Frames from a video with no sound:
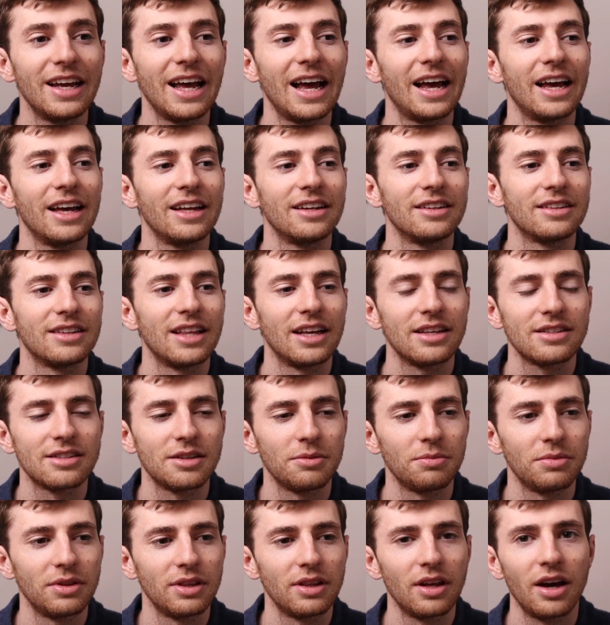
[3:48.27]
And that's
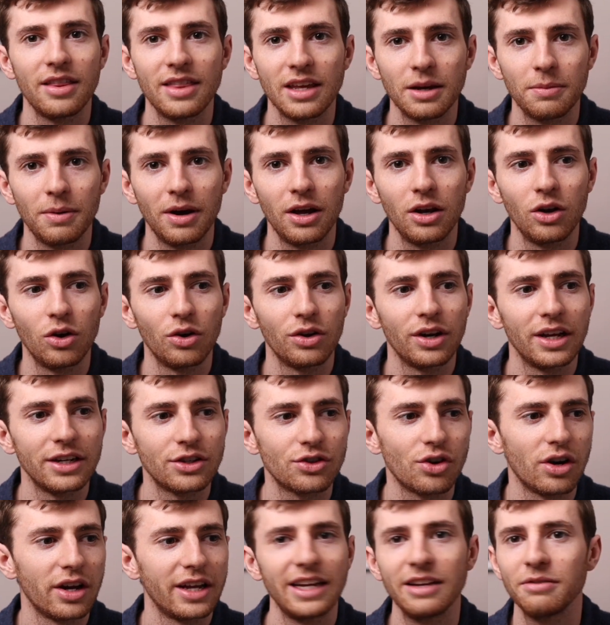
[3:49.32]
something that I think about a lot, and I
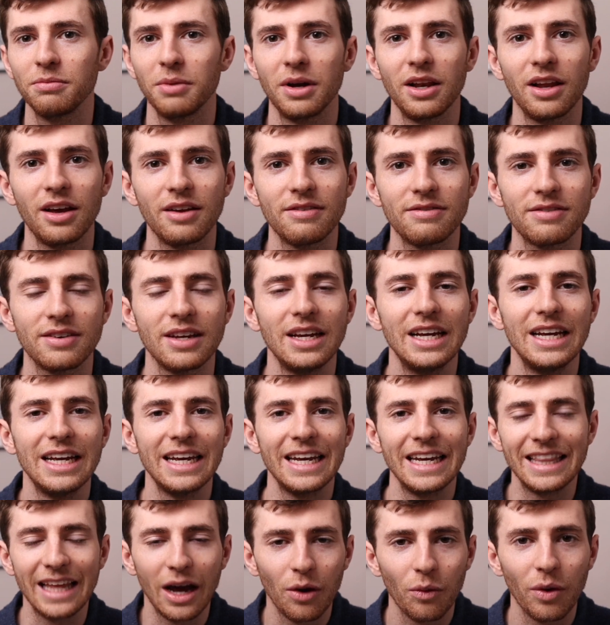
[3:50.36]
try and live my life
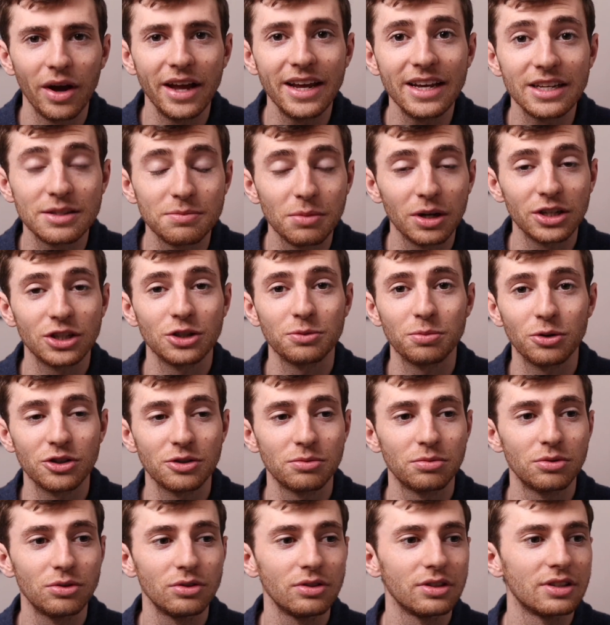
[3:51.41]
in that way as much as
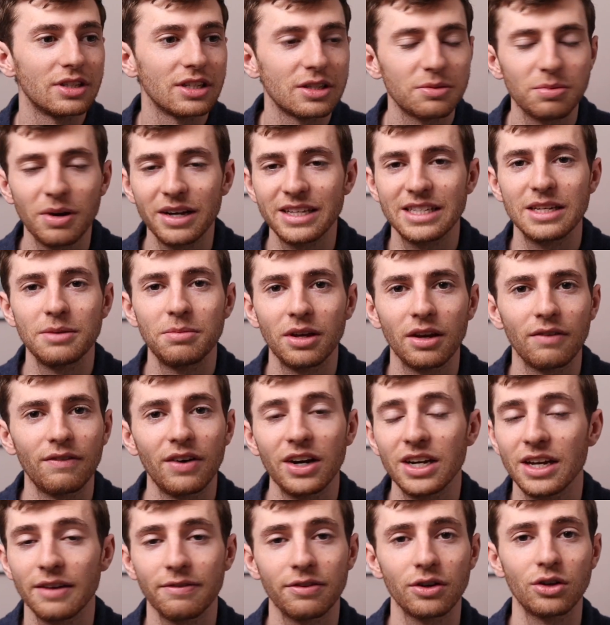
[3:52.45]
possible, despite it being
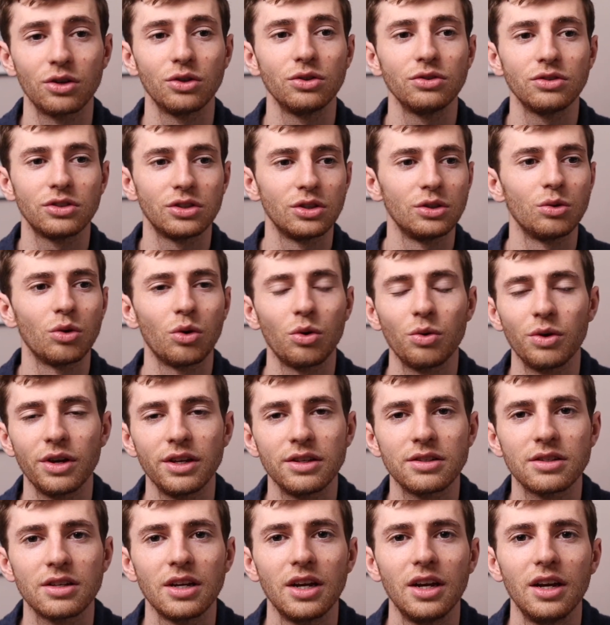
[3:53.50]
very difficult to
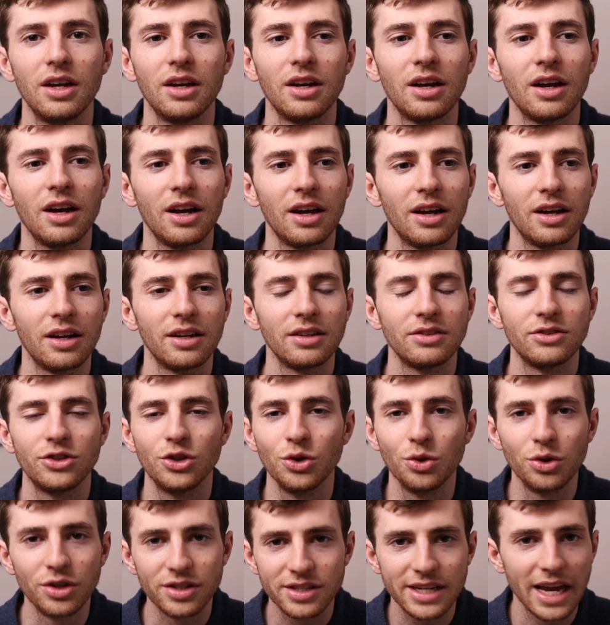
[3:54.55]
always
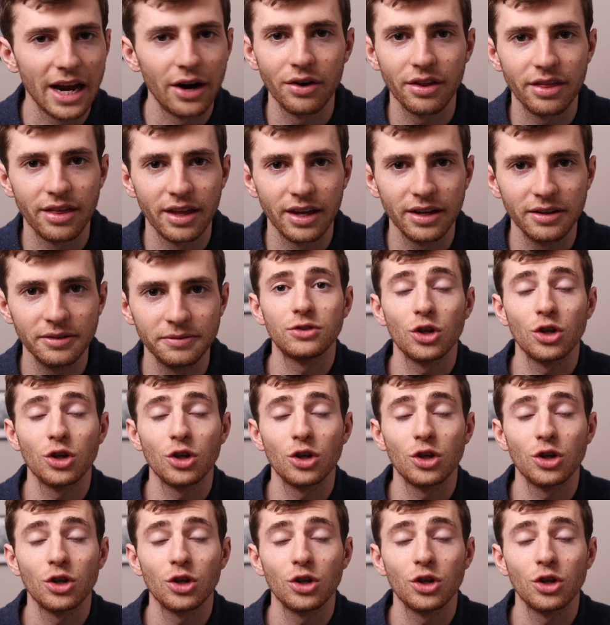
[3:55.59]
do the scary thing.